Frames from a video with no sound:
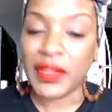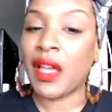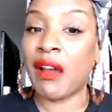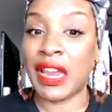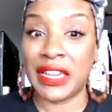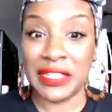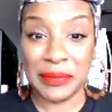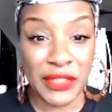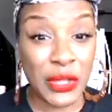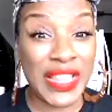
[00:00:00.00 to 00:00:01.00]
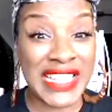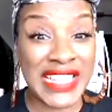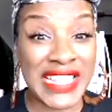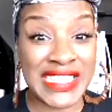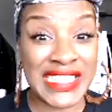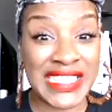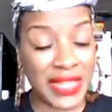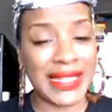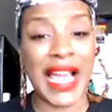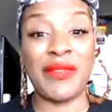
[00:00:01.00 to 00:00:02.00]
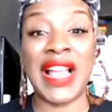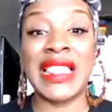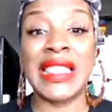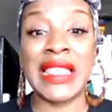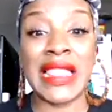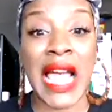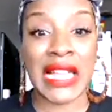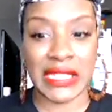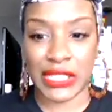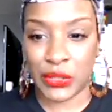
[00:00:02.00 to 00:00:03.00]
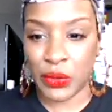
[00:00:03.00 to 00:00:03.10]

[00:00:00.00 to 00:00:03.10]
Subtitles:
All right, good. So let's get into it because I have a lot to